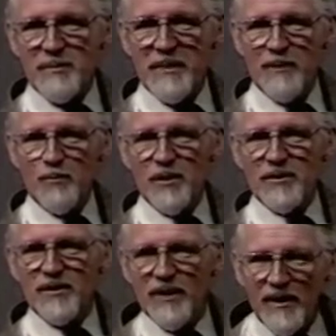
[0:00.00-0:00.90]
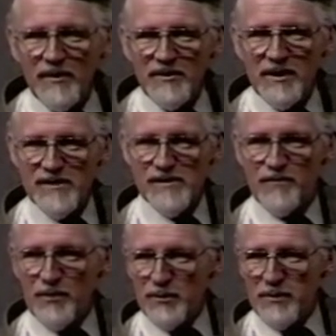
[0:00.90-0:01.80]
about what God does
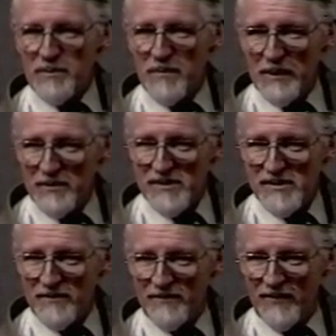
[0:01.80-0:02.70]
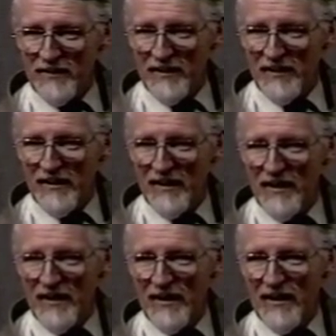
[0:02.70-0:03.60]
for you in baptism,
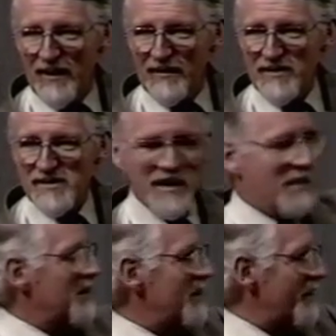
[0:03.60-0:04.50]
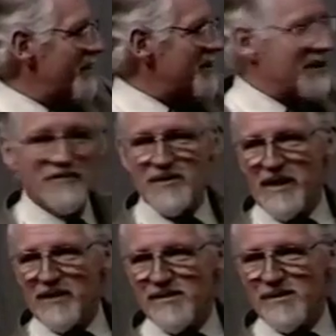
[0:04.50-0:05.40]
and it's a minority of
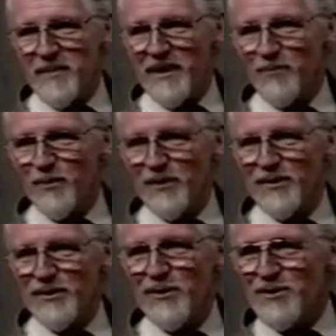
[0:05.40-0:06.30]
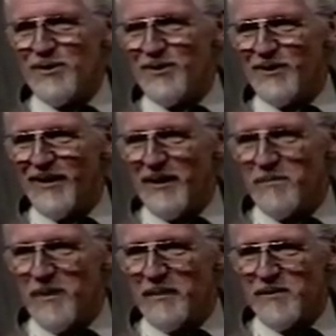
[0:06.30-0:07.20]
texts about what you do
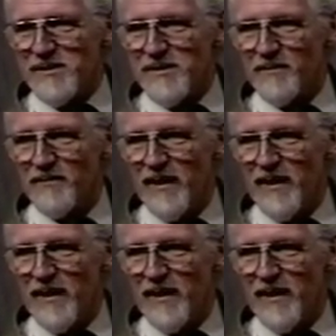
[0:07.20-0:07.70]
in baptism.